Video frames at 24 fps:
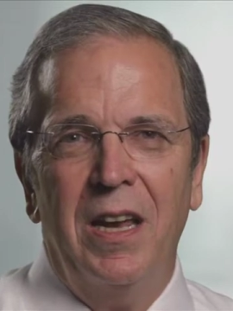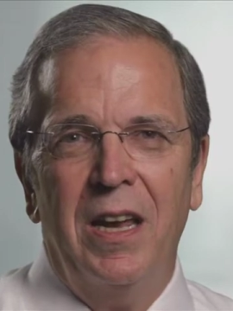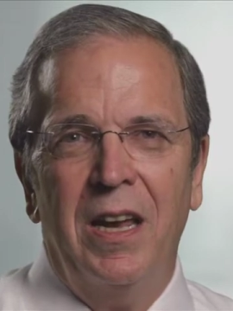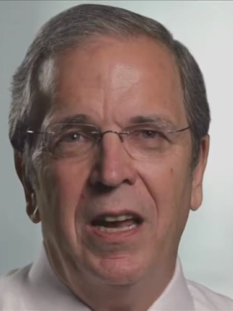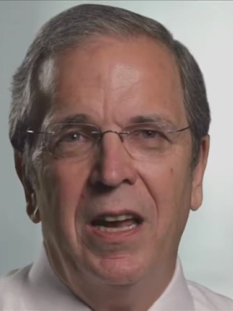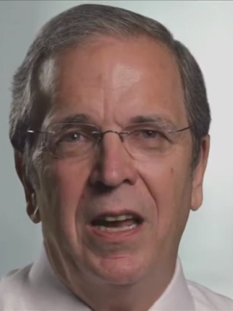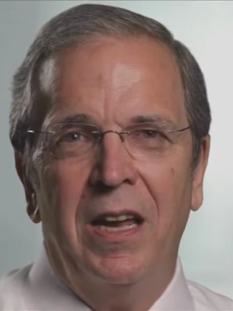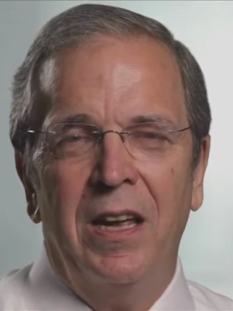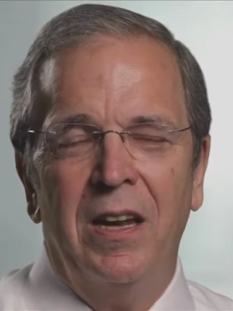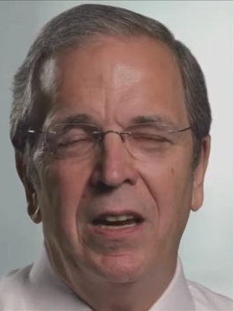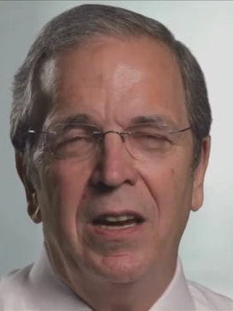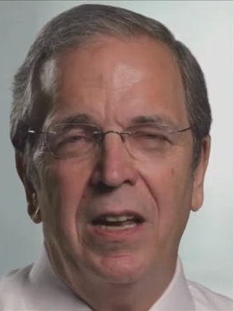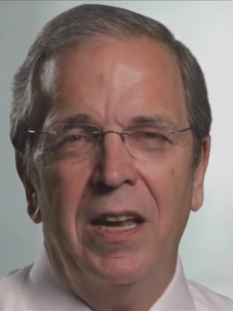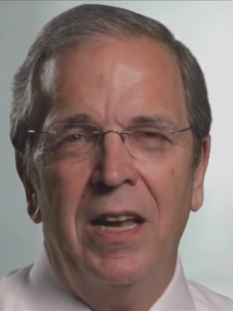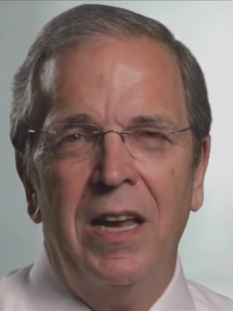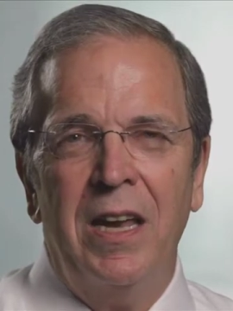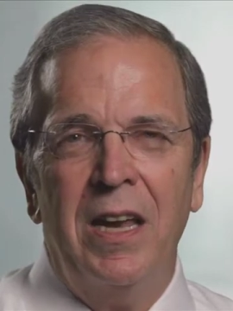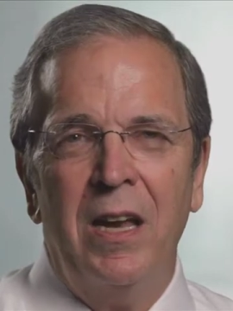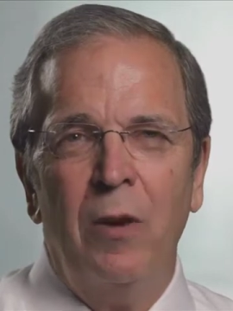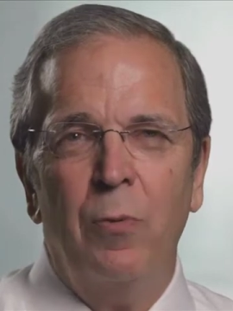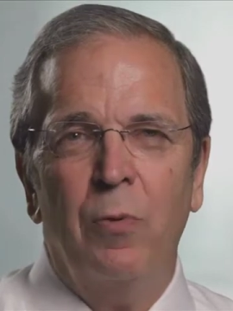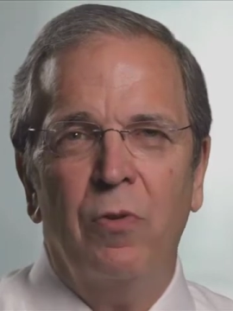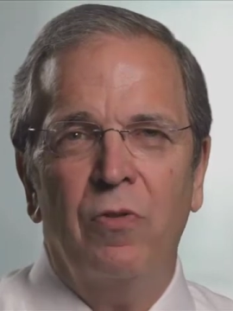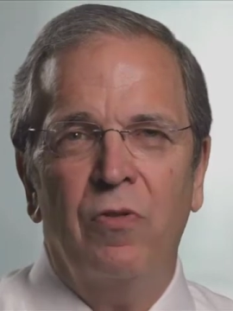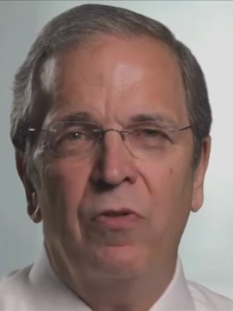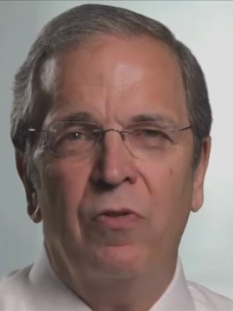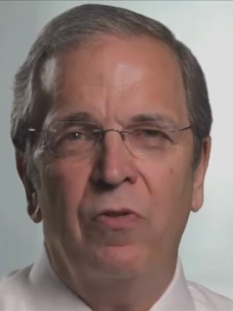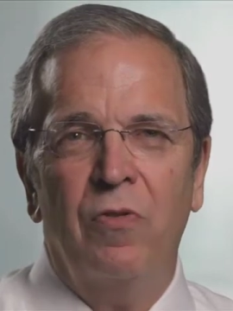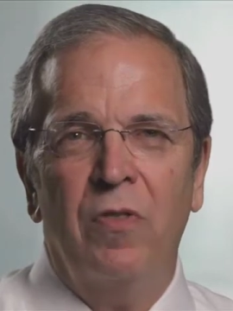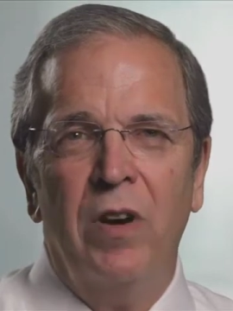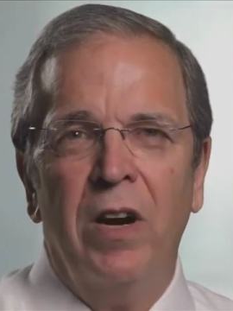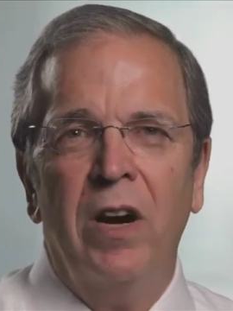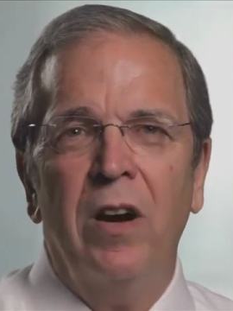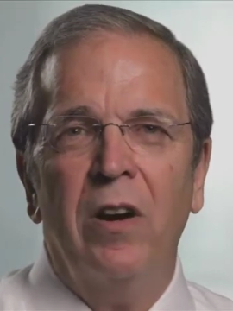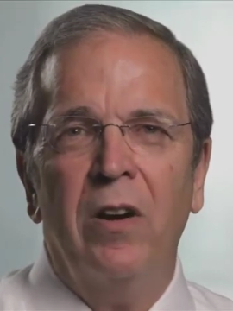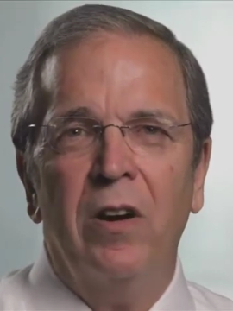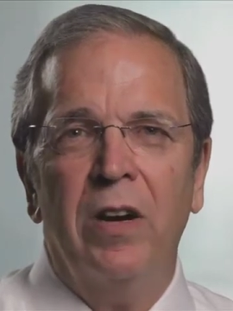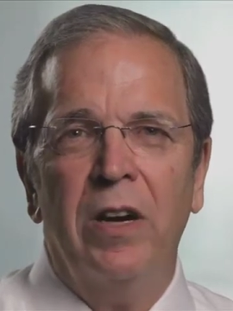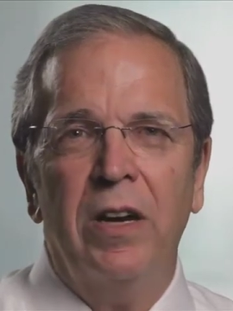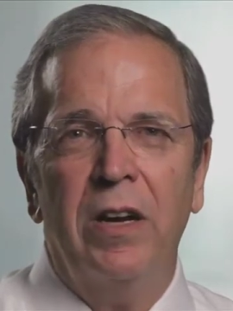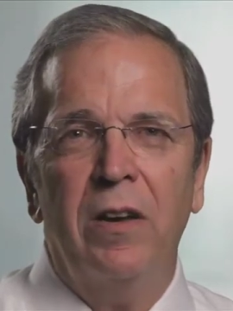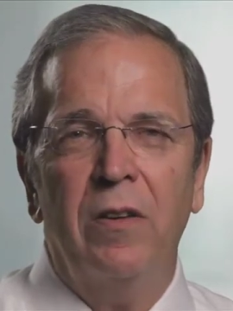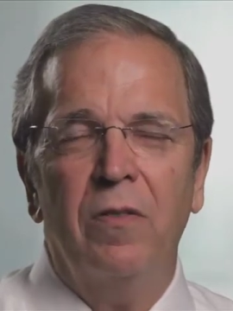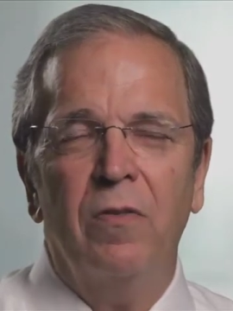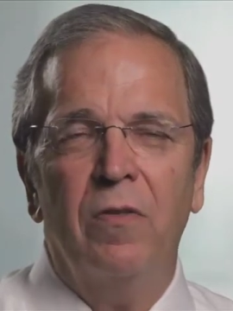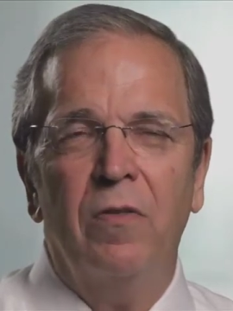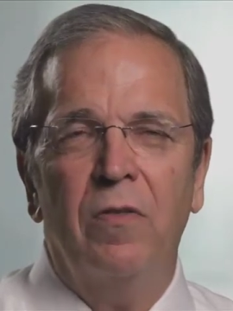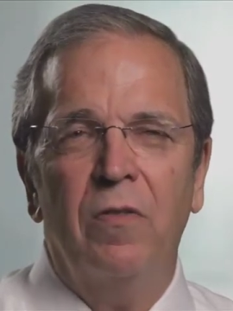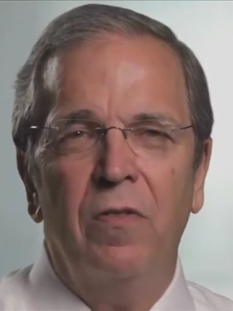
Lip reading: And he was very,